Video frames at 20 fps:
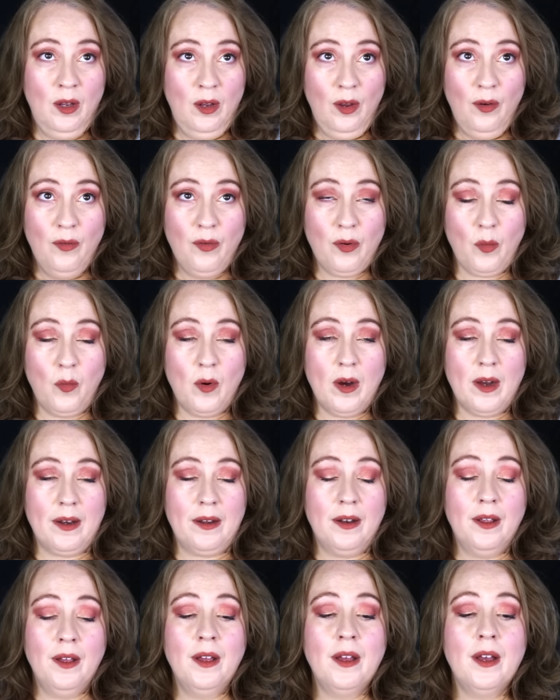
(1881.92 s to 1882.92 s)
For
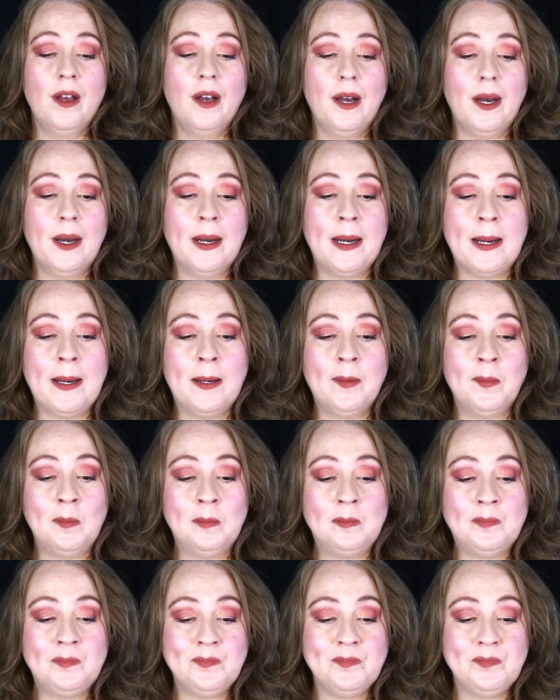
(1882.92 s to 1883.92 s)
one, um,
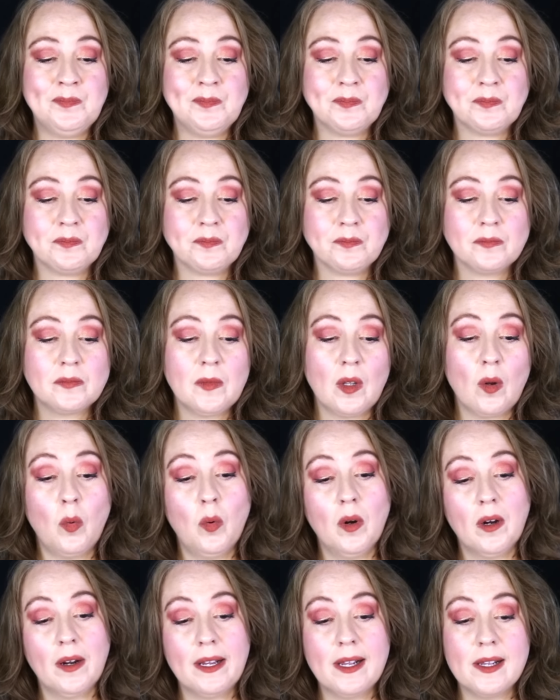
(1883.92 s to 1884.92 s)

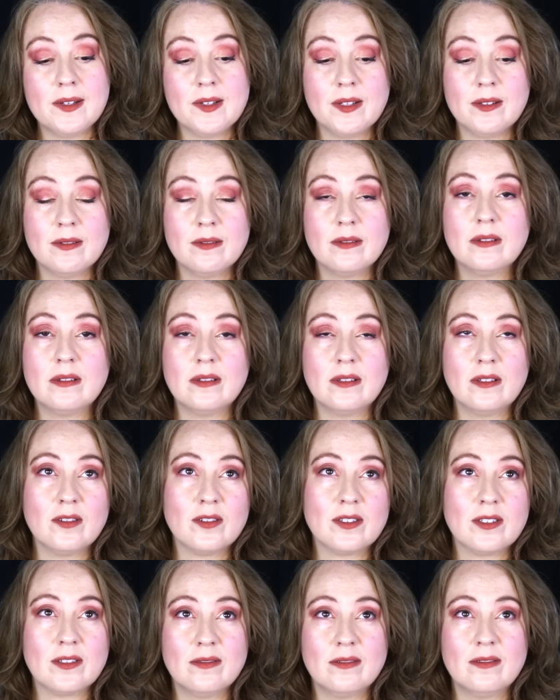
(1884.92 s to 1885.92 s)
or I guess
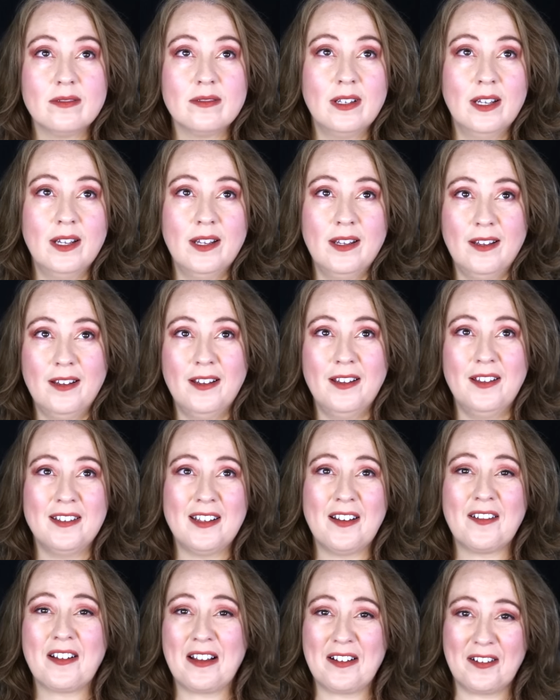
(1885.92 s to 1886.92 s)
there's
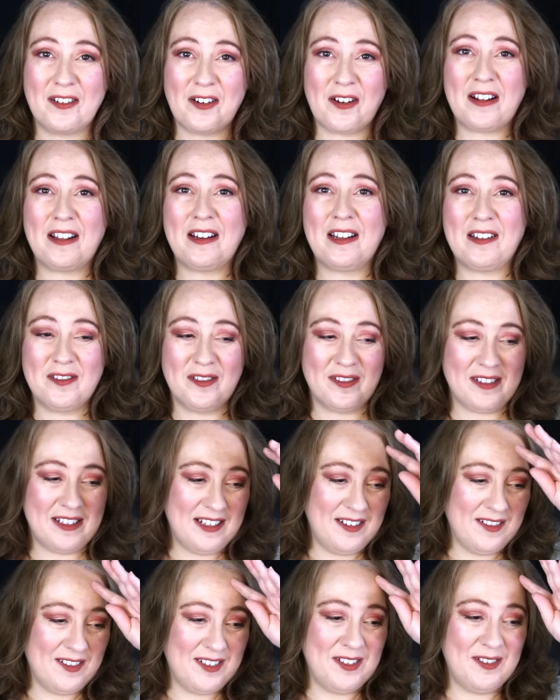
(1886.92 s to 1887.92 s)
now got guardian angels in
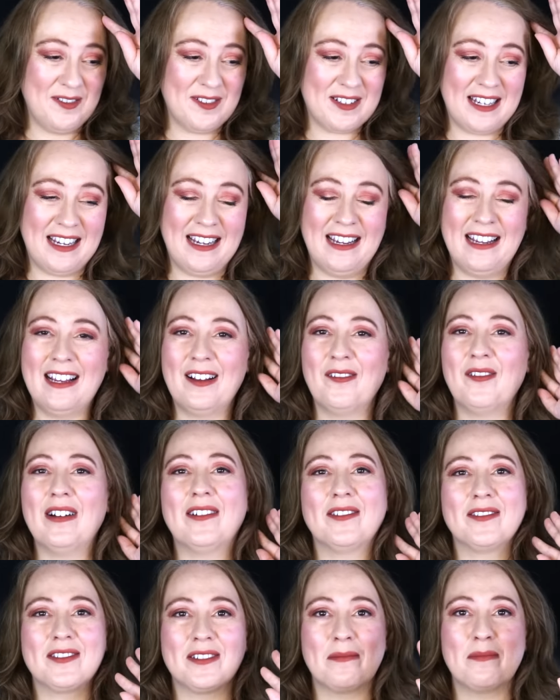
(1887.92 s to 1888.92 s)
here too saying,
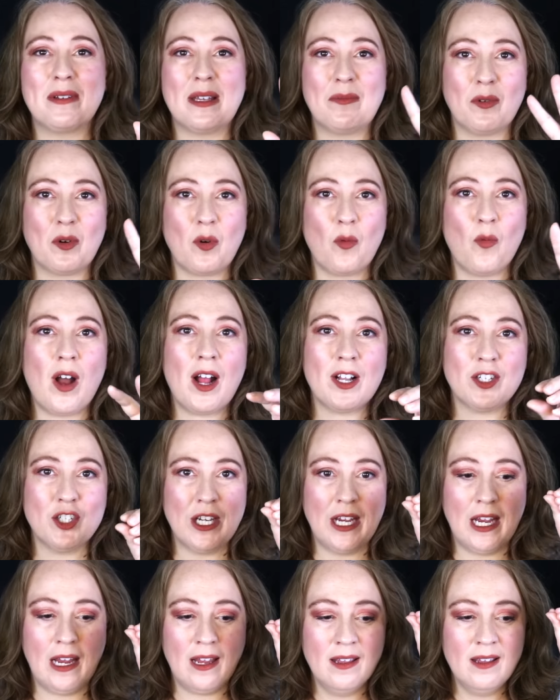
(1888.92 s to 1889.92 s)
well, some people are
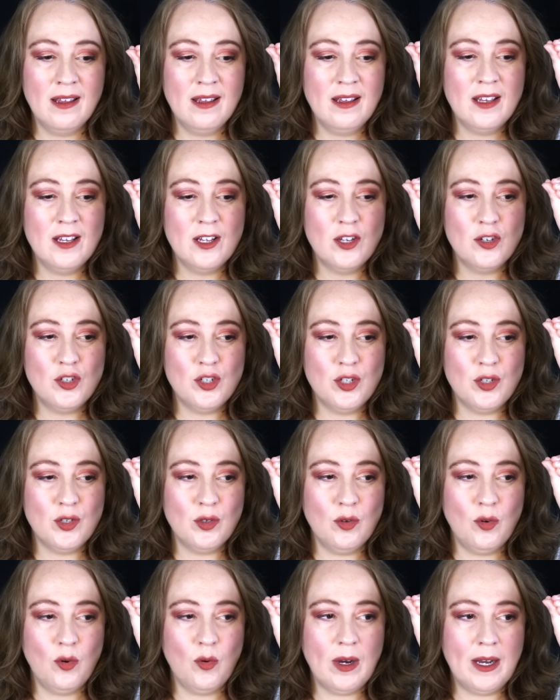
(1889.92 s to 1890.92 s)
watching
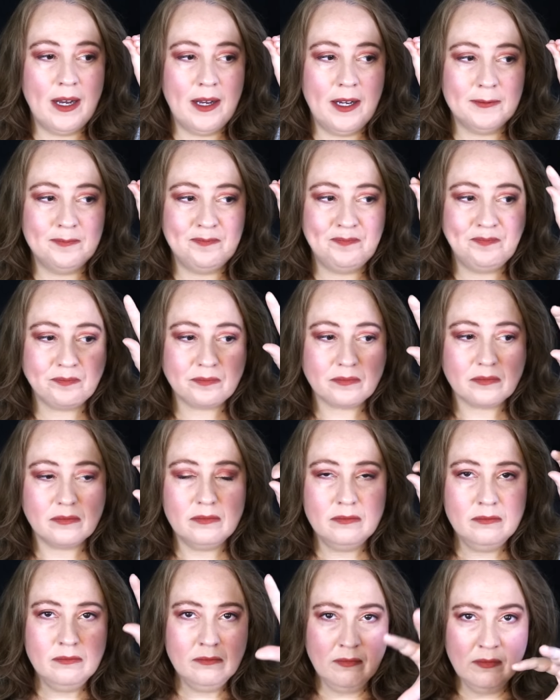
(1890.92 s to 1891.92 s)
to um,
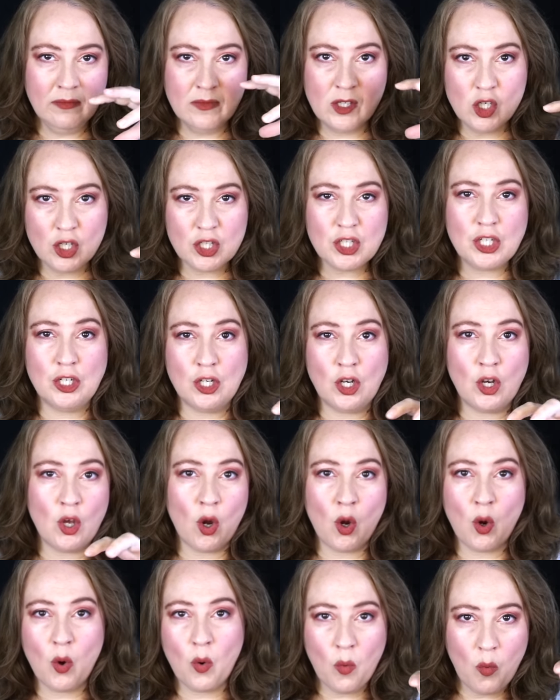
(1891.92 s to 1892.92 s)
just to
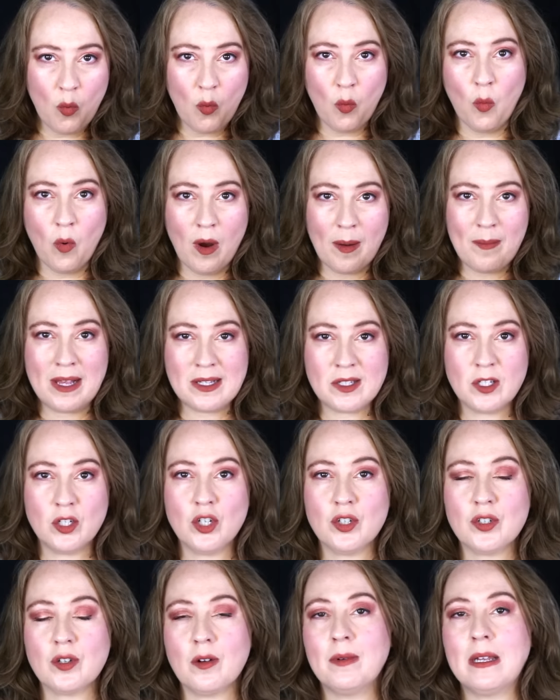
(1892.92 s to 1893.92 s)
know what
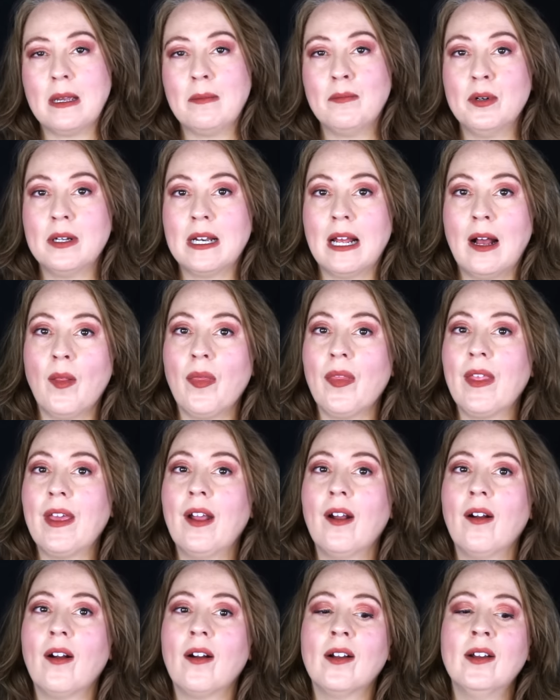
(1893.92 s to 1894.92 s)
messages are being put out
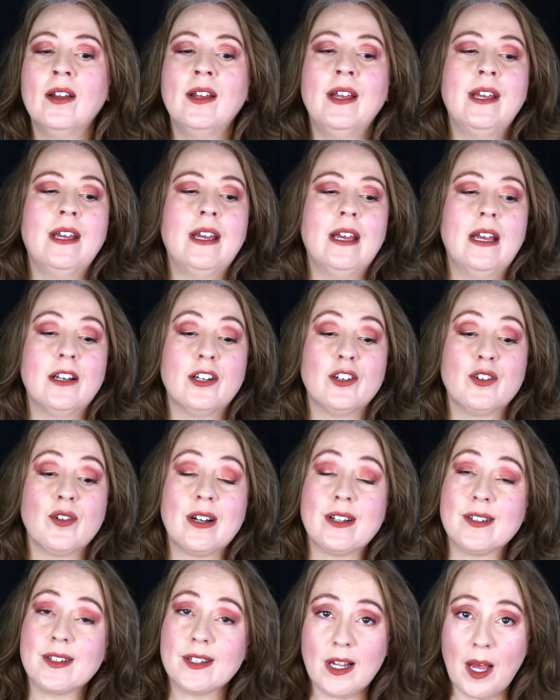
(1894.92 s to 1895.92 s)
there and to try
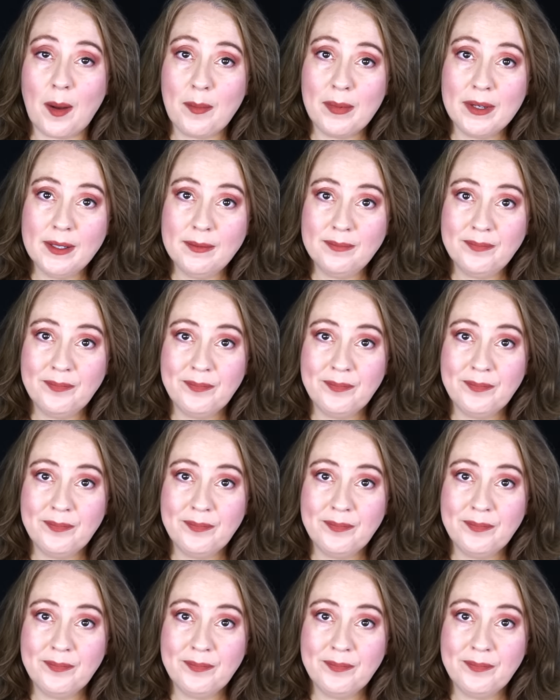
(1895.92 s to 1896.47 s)
to stop it.